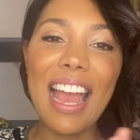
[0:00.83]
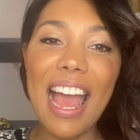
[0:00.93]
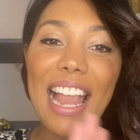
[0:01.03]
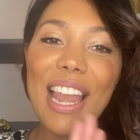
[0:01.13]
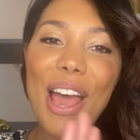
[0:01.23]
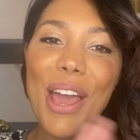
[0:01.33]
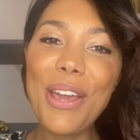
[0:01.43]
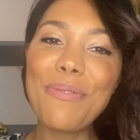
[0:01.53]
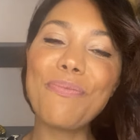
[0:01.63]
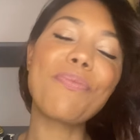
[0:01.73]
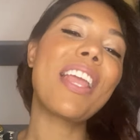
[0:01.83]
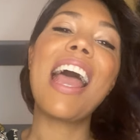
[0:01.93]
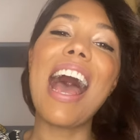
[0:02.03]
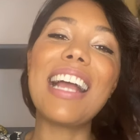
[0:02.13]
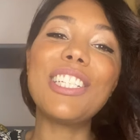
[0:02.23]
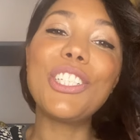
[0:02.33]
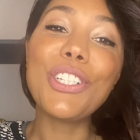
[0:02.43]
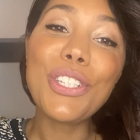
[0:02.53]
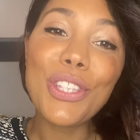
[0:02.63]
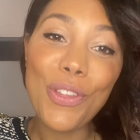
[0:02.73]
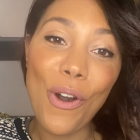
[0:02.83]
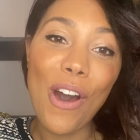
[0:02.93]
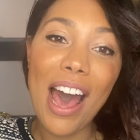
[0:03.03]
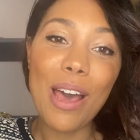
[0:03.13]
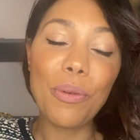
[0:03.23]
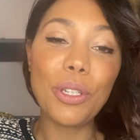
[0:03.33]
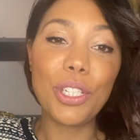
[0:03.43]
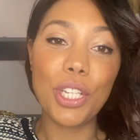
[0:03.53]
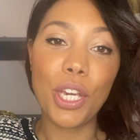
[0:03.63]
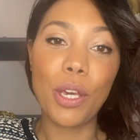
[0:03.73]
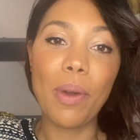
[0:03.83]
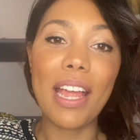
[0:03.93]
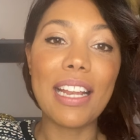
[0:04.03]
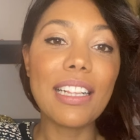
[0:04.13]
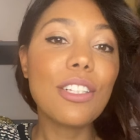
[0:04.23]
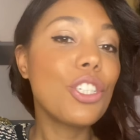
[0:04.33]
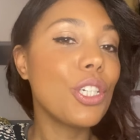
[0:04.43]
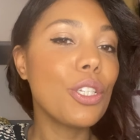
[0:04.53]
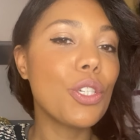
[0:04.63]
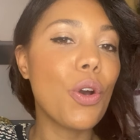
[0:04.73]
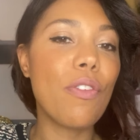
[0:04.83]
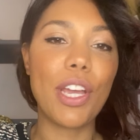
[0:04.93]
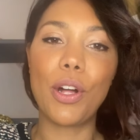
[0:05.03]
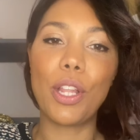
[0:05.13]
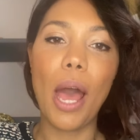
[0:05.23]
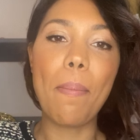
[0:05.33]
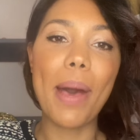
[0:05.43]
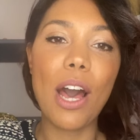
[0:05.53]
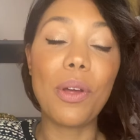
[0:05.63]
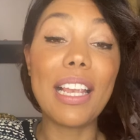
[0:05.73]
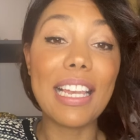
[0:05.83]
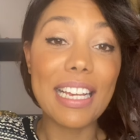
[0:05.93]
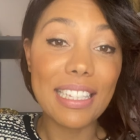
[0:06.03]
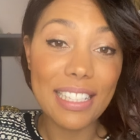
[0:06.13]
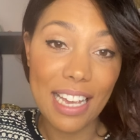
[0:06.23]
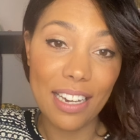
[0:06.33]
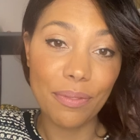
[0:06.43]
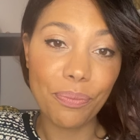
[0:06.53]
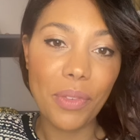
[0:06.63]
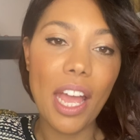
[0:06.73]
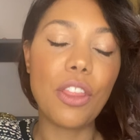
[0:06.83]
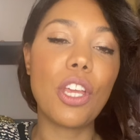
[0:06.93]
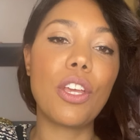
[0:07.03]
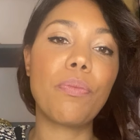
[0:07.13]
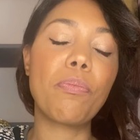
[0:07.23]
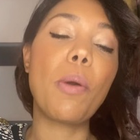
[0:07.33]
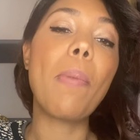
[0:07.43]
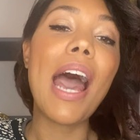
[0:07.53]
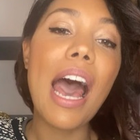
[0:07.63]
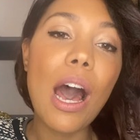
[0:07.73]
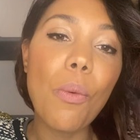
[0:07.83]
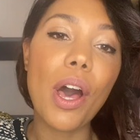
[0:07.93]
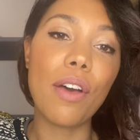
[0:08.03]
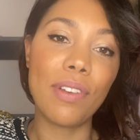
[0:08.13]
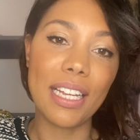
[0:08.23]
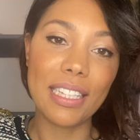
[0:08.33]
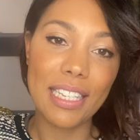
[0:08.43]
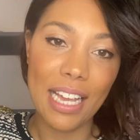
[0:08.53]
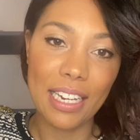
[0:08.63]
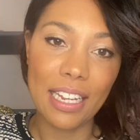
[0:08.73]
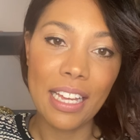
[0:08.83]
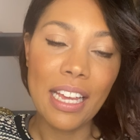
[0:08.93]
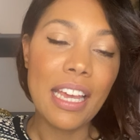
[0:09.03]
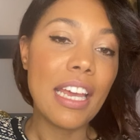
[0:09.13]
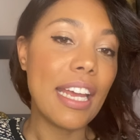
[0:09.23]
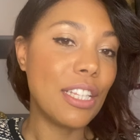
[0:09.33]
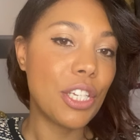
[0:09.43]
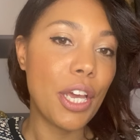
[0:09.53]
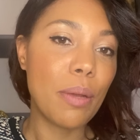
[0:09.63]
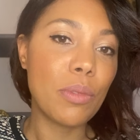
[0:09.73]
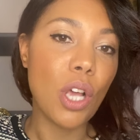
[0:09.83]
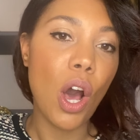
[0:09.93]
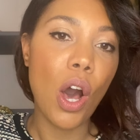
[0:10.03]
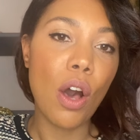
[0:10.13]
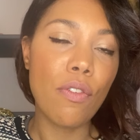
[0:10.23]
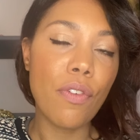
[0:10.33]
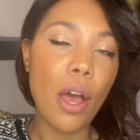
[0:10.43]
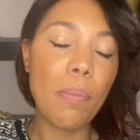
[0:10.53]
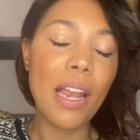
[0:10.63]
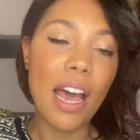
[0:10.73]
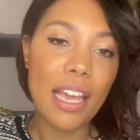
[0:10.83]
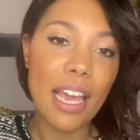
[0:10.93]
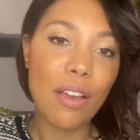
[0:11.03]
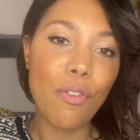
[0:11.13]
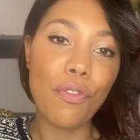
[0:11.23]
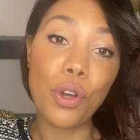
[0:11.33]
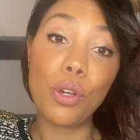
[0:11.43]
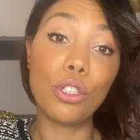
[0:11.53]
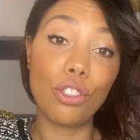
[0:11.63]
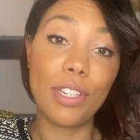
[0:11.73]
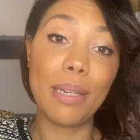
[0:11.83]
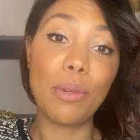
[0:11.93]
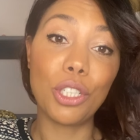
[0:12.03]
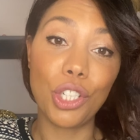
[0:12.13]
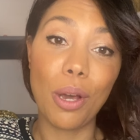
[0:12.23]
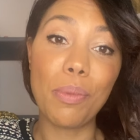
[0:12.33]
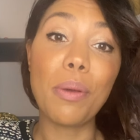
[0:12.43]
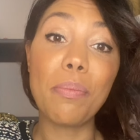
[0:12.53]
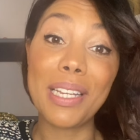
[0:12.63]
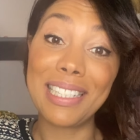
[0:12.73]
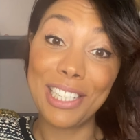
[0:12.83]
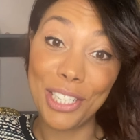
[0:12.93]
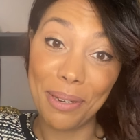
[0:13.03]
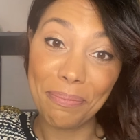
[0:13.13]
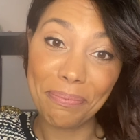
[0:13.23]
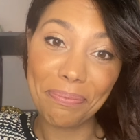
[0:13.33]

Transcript: Hello, I just thought I would do a little tutorial about LinkedIn and the power of LinkedIn in terms of applying for your dream job position.